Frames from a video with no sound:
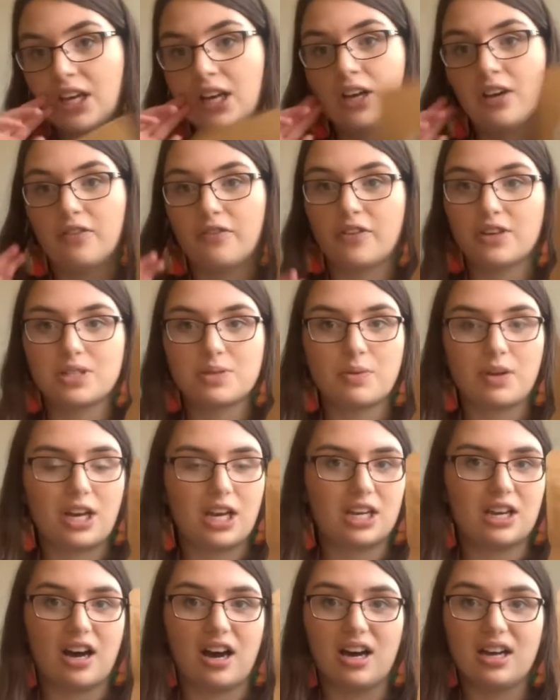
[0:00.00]
First one I
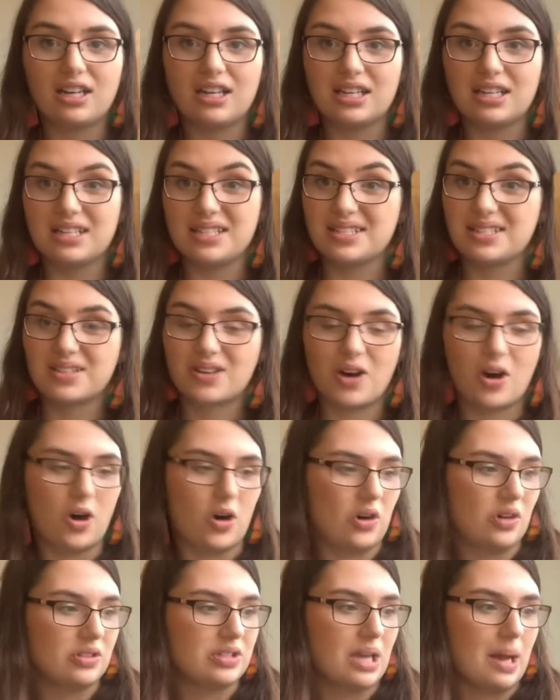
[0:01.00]
got is
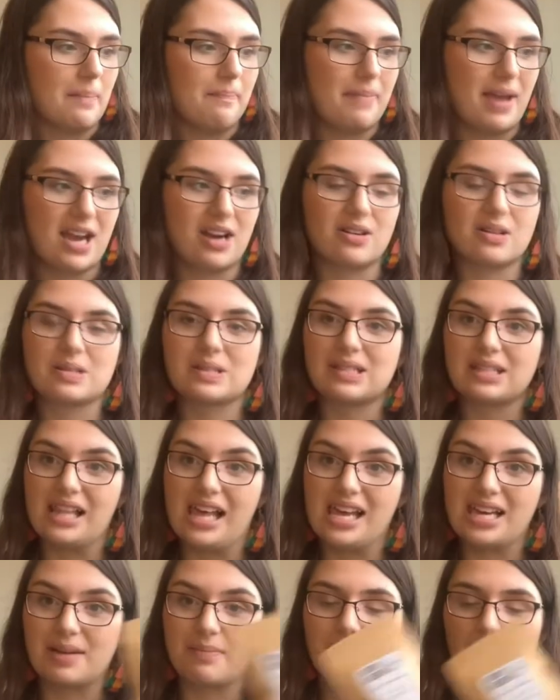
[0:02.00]
called Bears
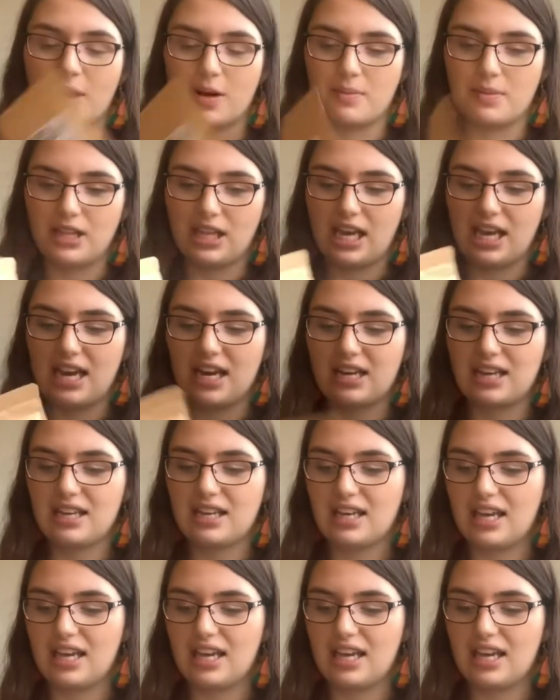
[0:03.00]
Like Marmalade,